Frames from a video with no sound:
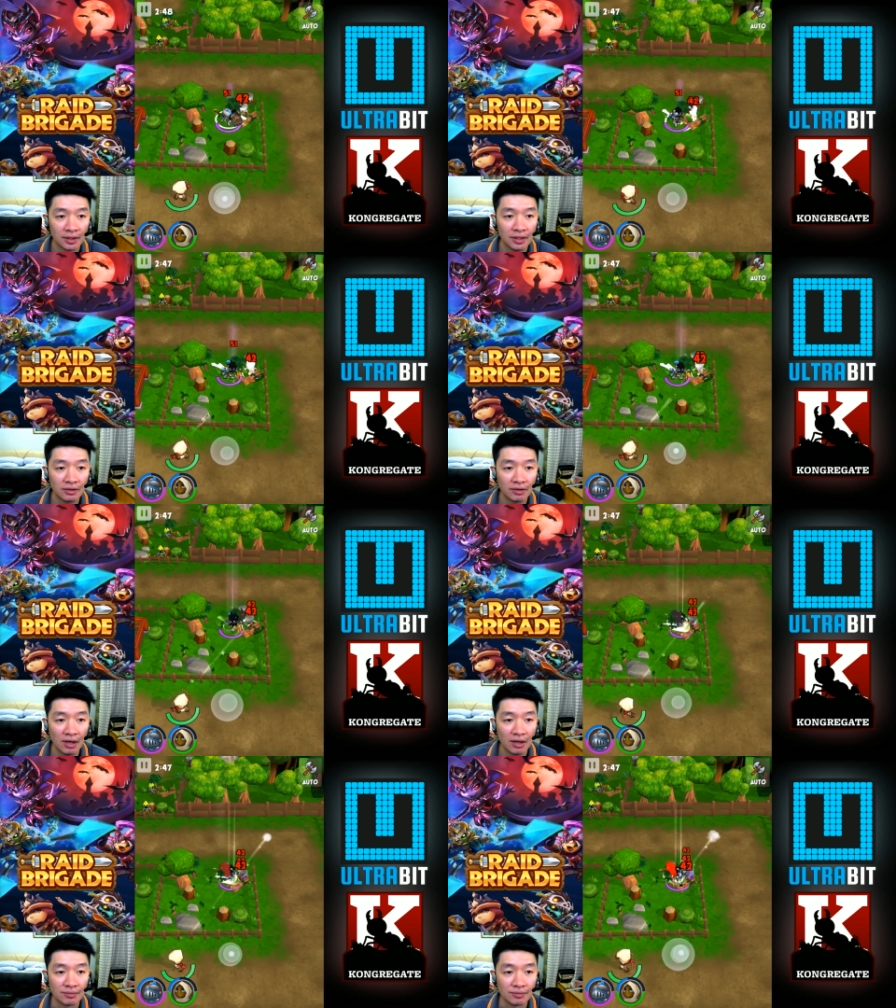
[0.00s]
Here
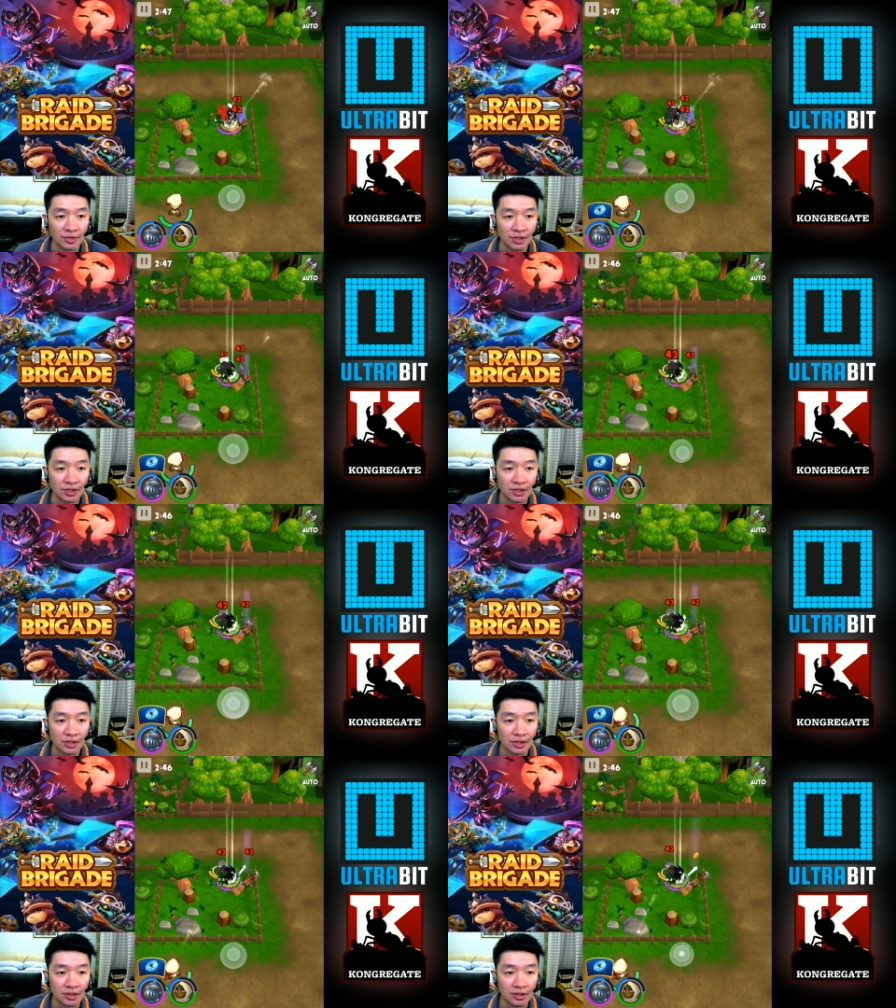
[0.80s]

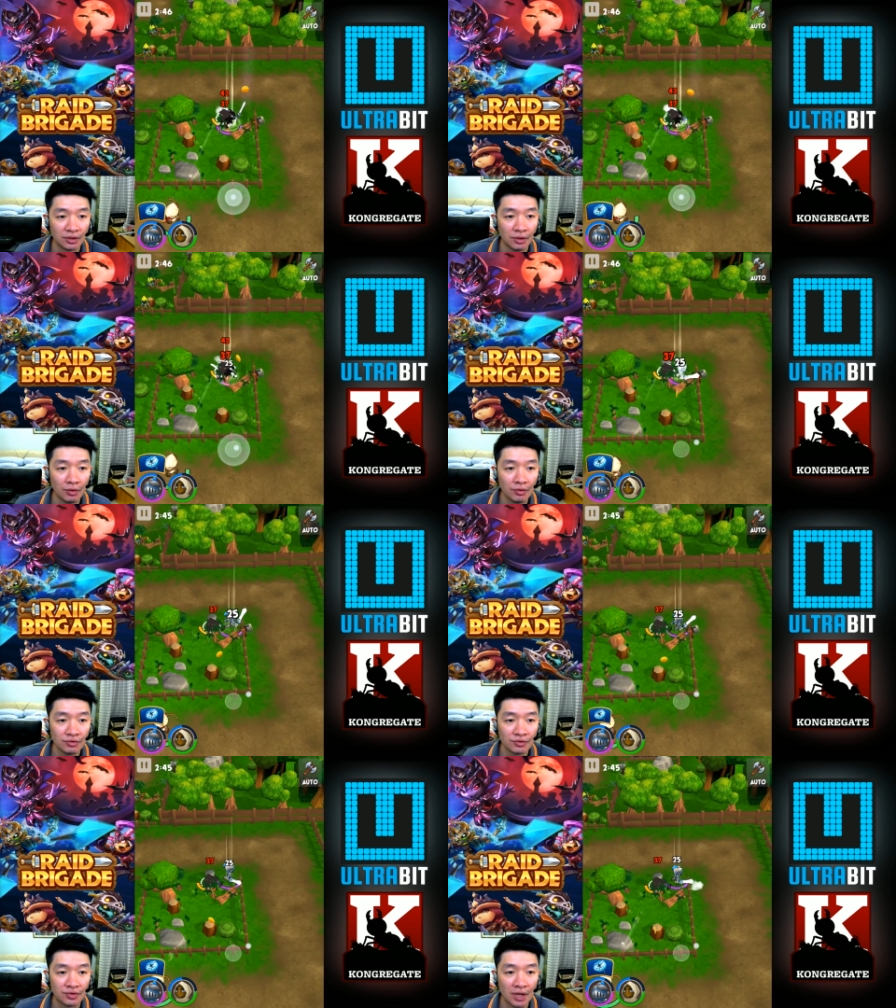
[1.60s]
comes
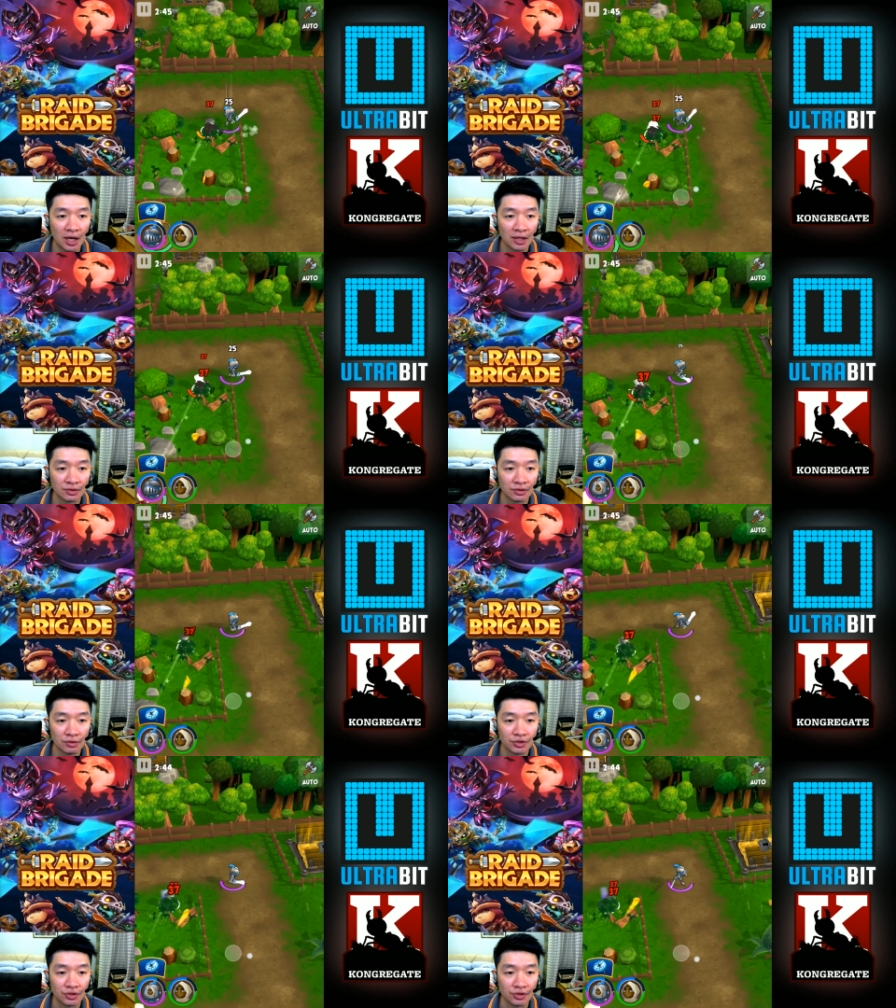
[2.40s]
those dark
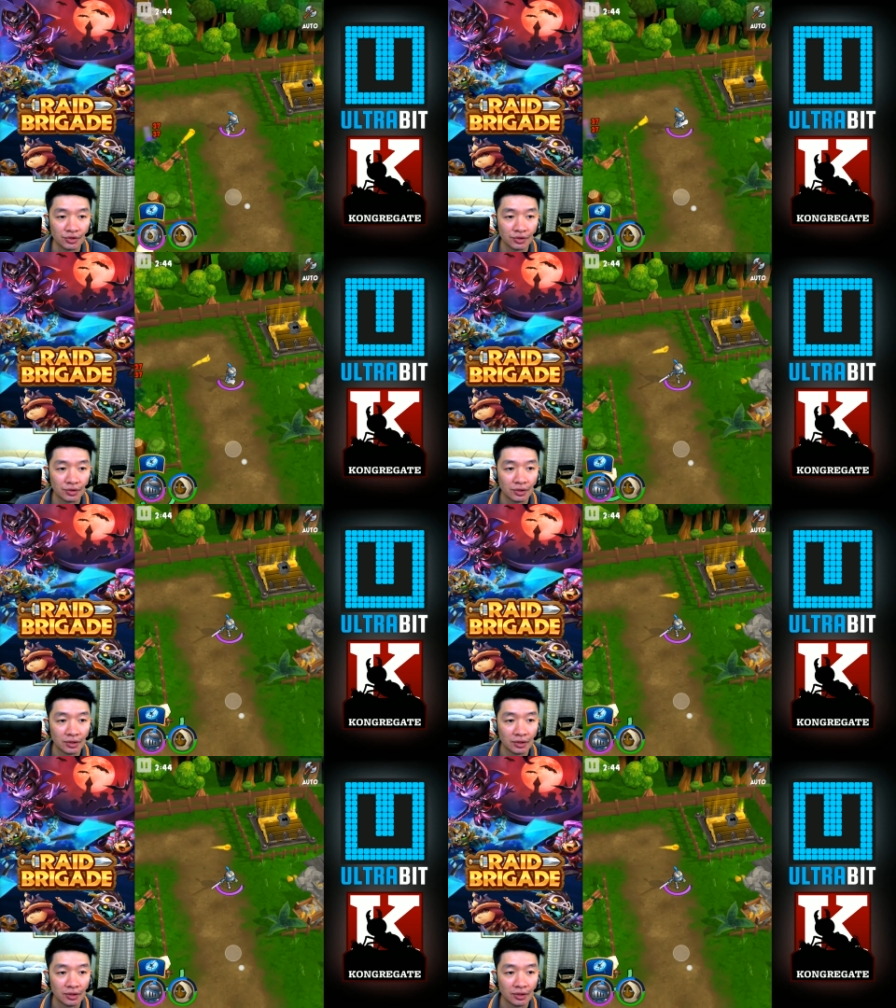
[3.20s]
soldiers.